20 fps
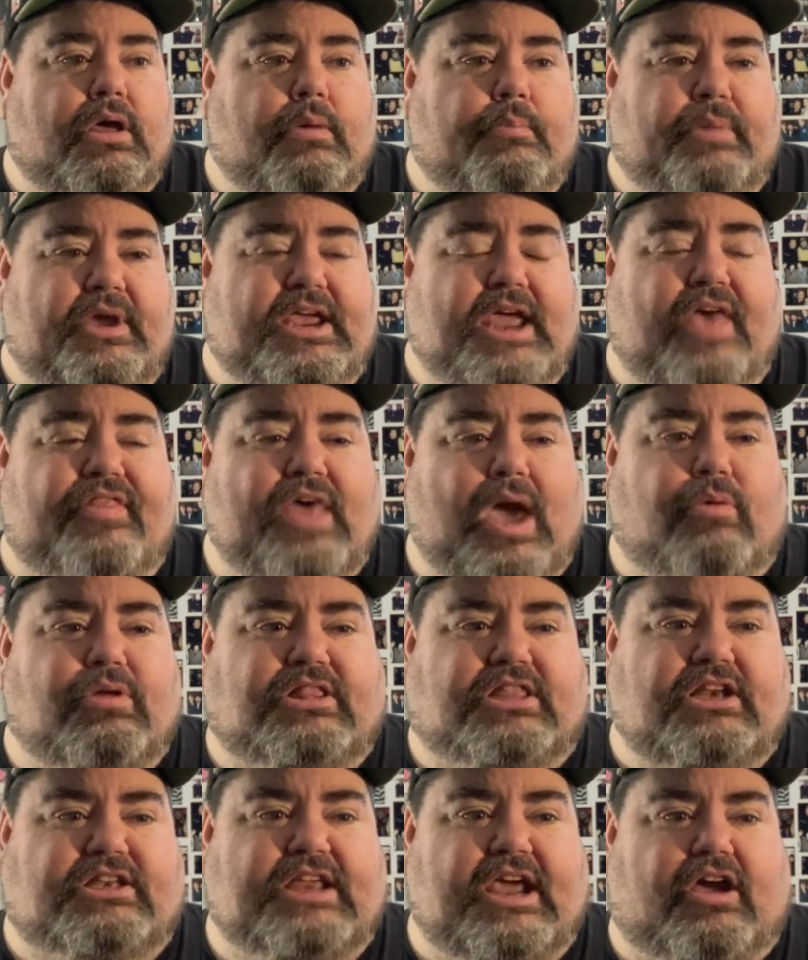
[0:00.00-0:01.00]
But yeah, that was
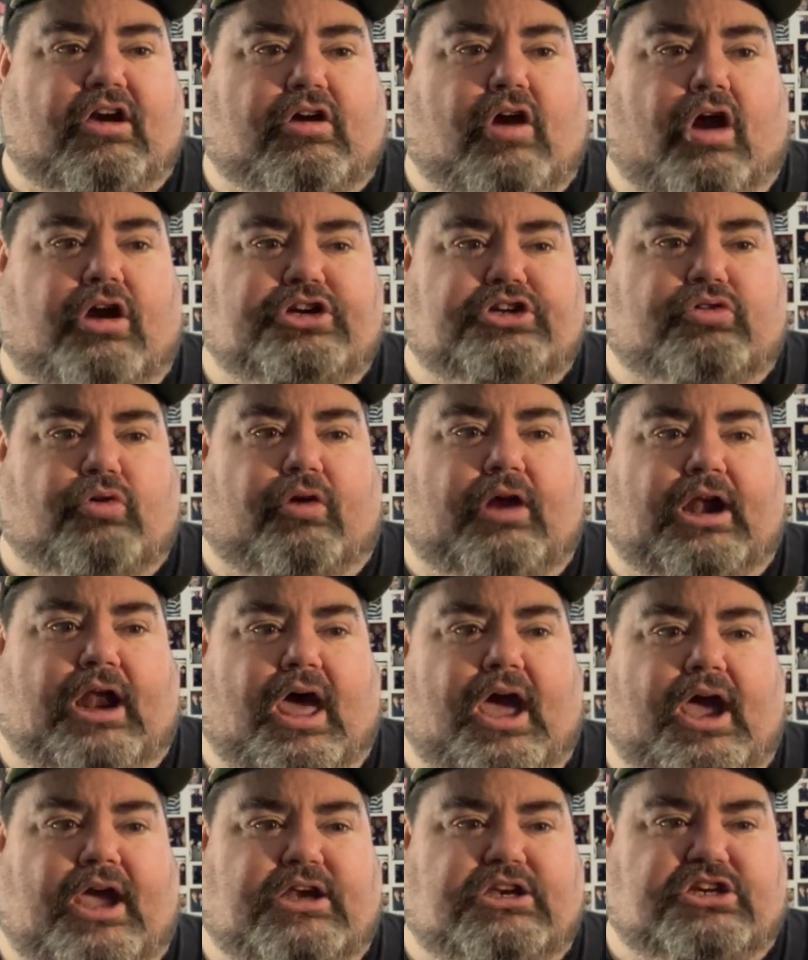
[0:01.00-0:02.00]
the Derek Carr
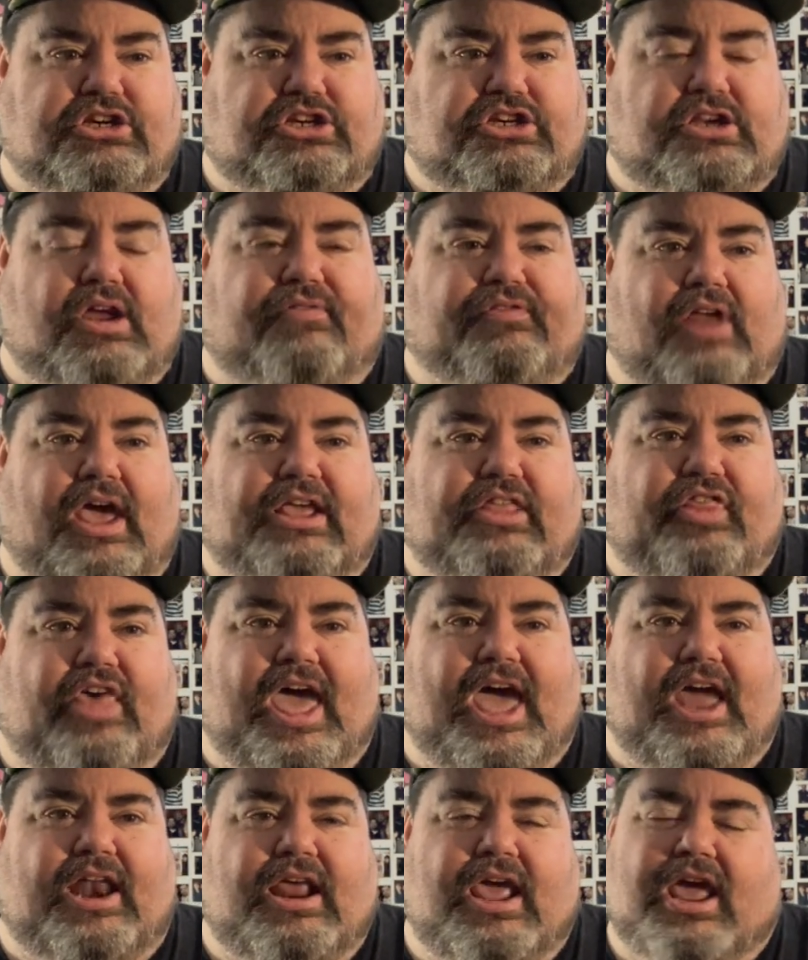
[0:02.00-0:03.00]
storylines and stuff like
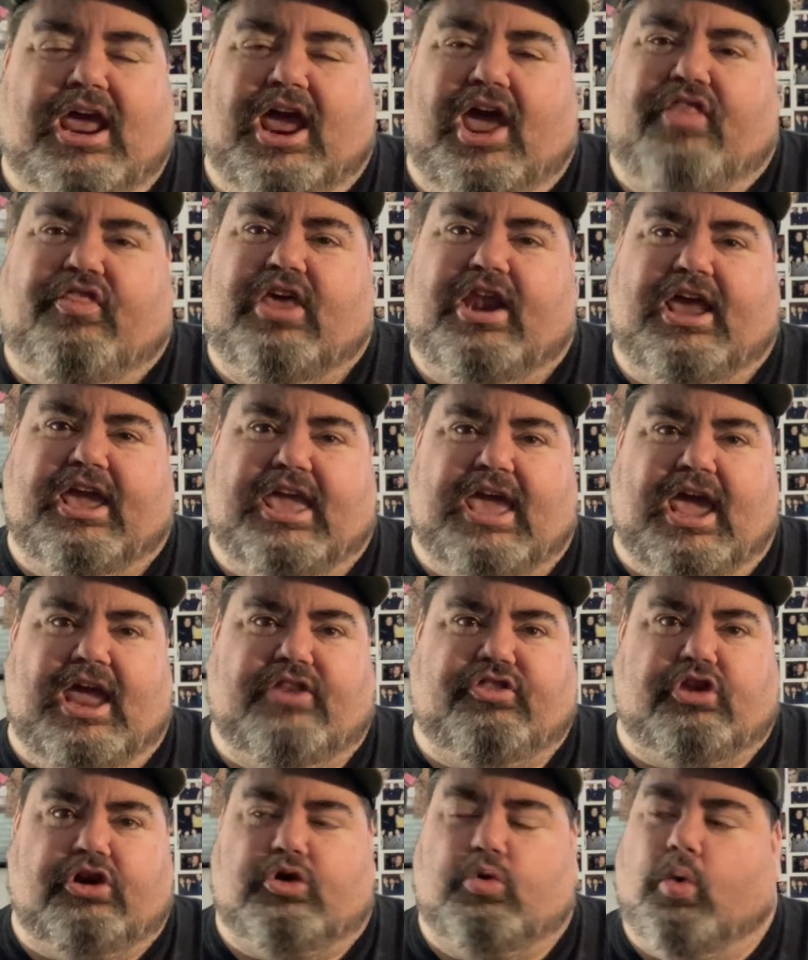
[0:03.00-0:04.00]
that. And then
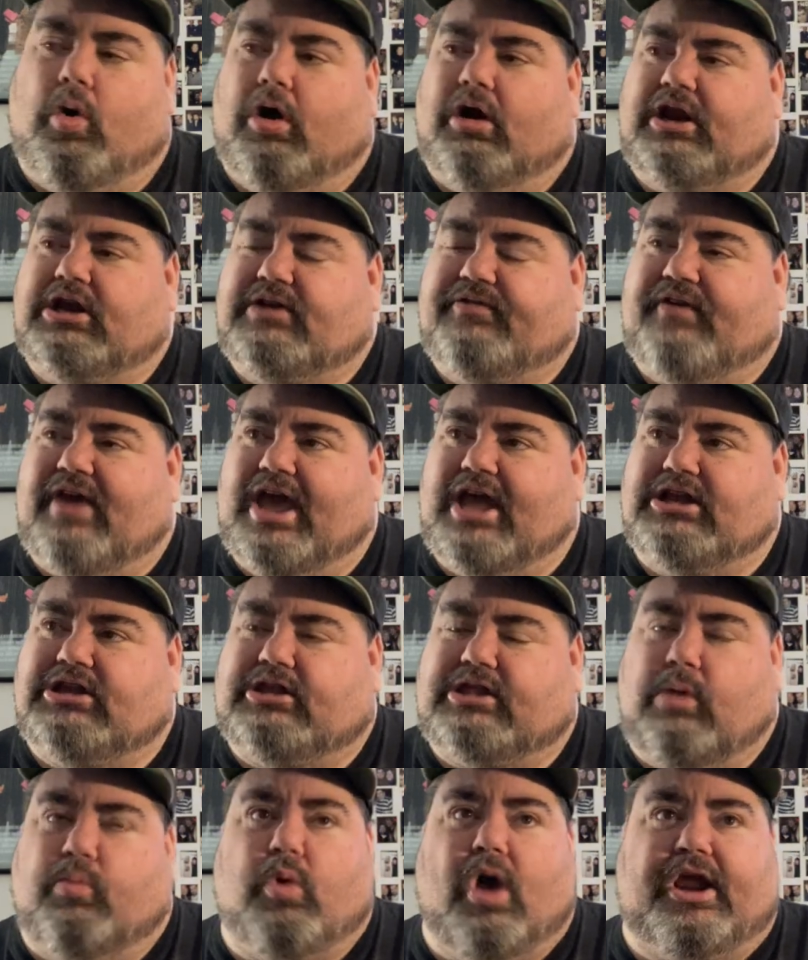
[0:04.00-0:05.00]
again, the New Orleans fans,
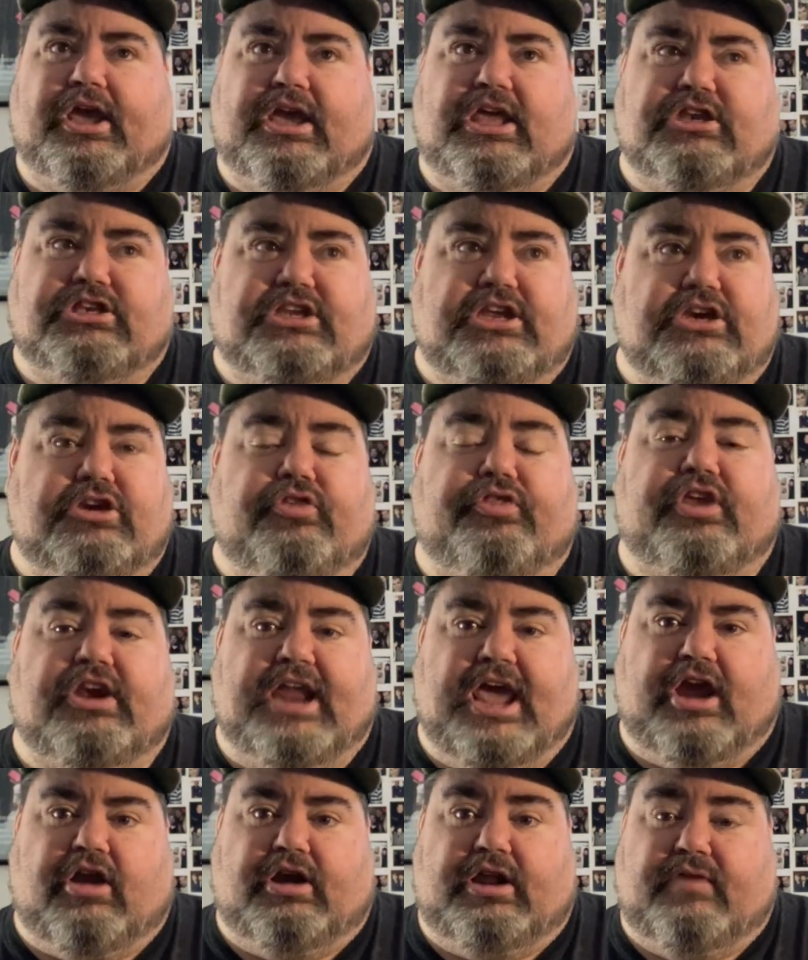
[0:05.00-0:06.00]
they want to continue the
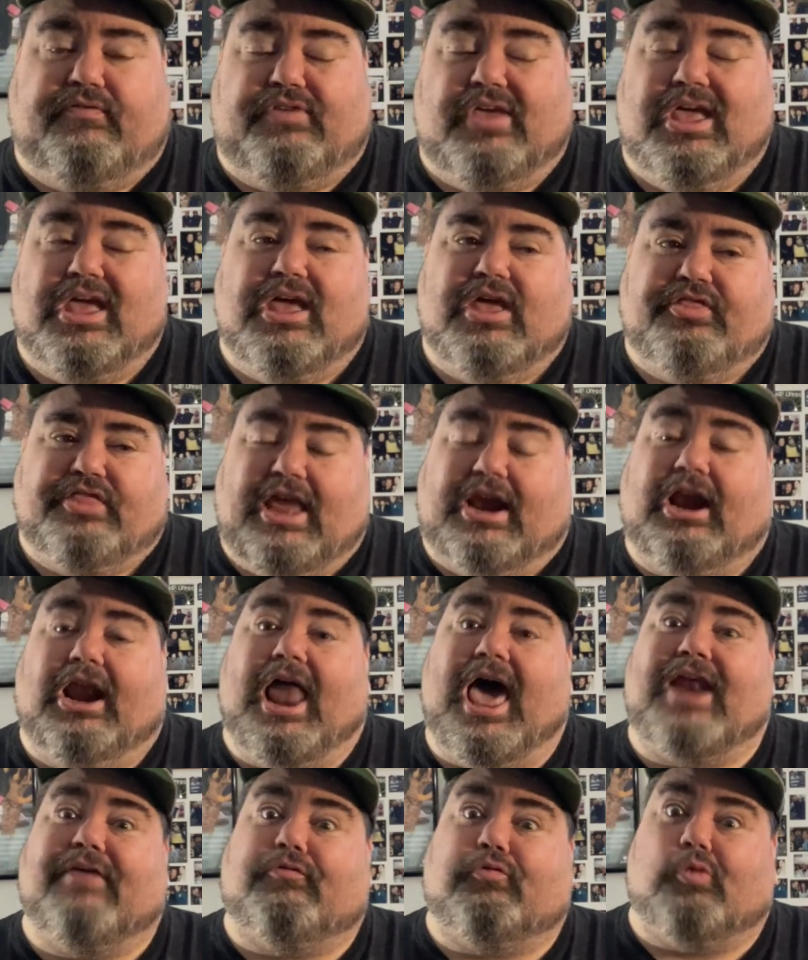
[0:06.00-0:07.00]
narrative that a
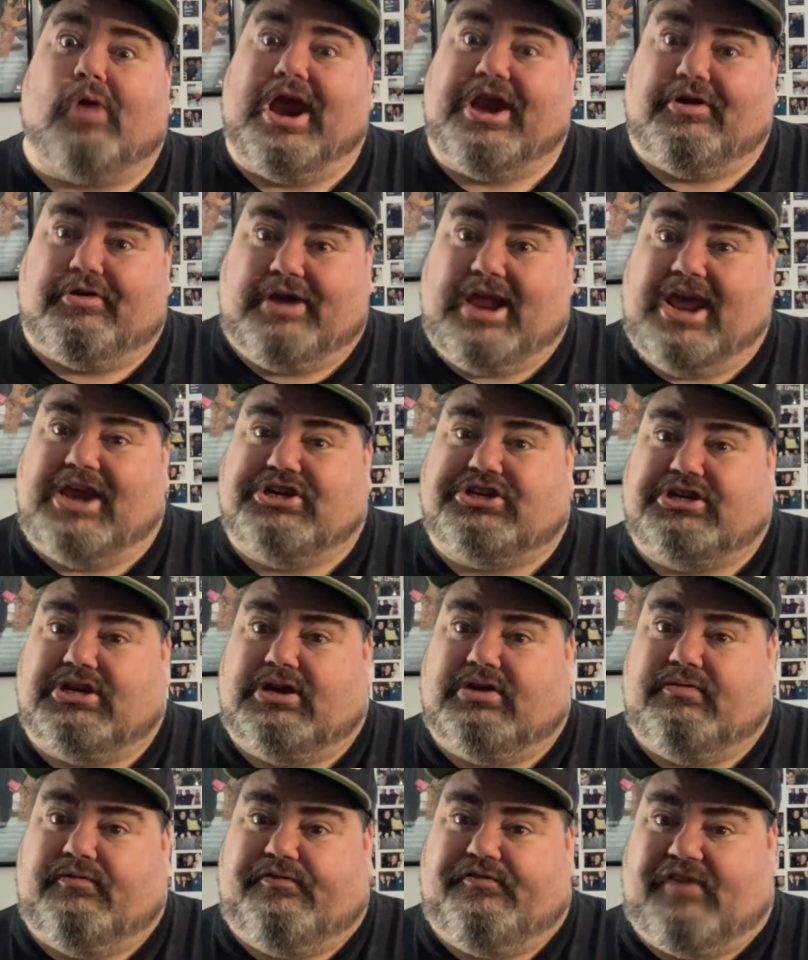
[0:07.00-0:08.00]
lot of Raider
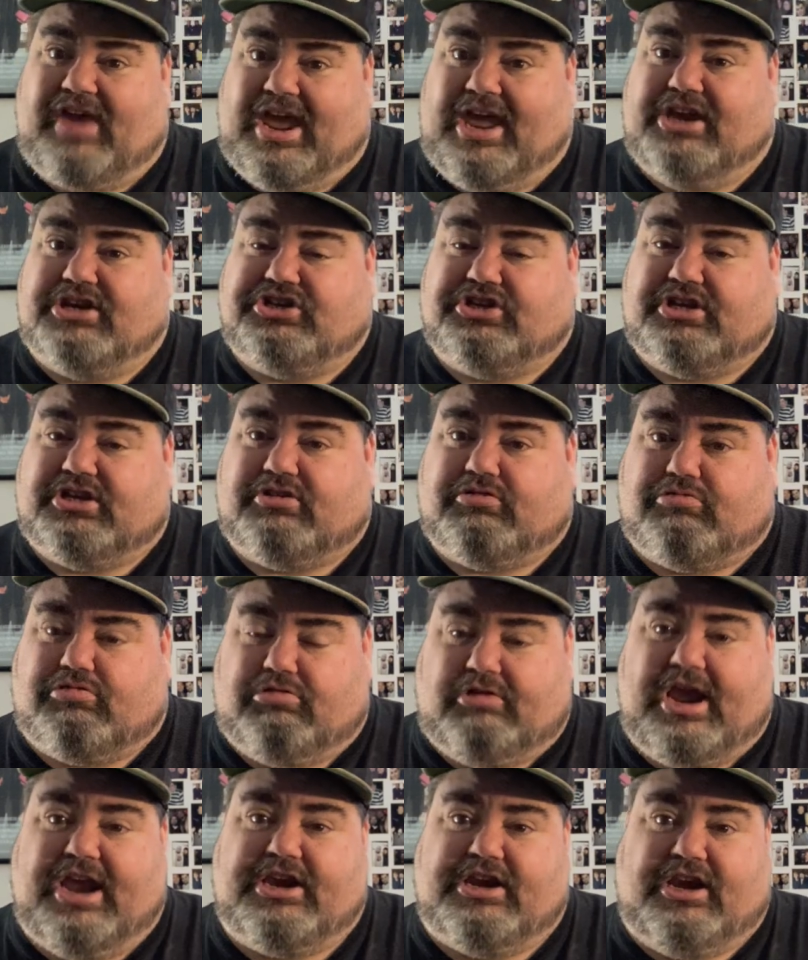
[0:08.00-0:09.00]
Nation fans
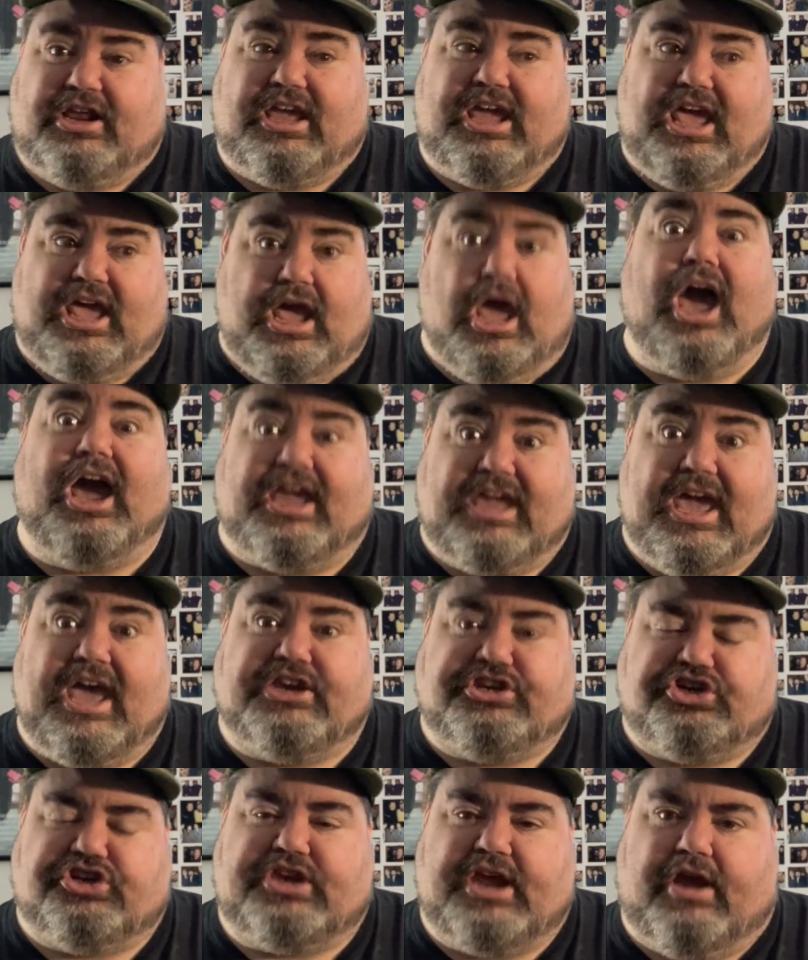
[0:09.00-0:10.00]
created
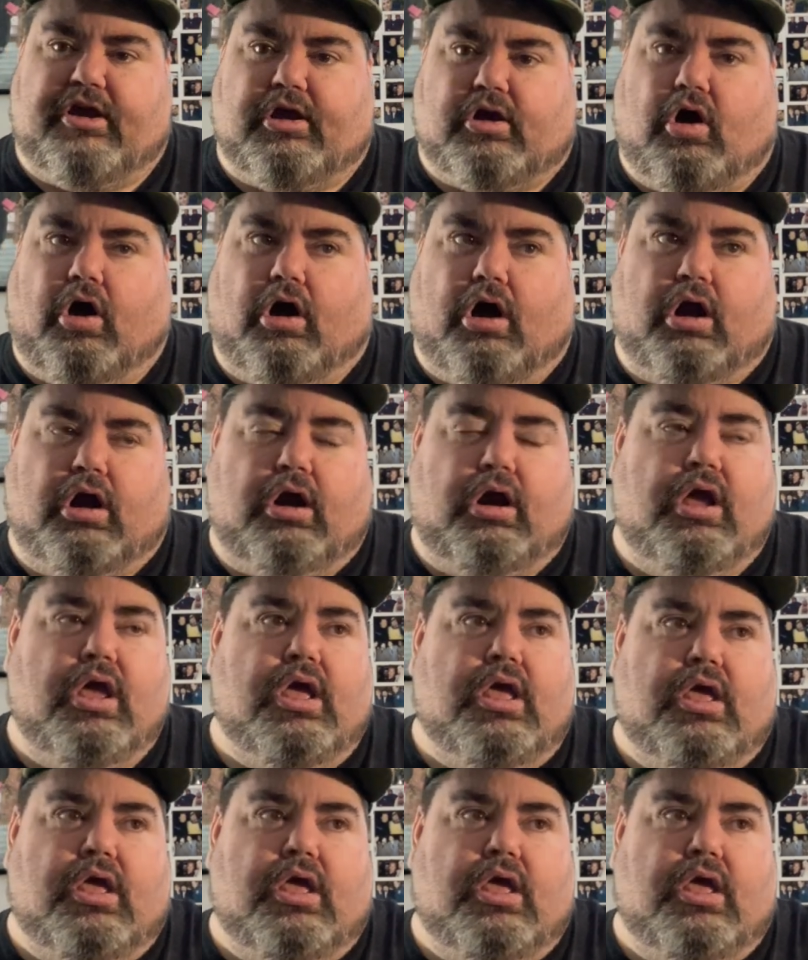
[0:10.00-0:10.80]
against Derek Carr.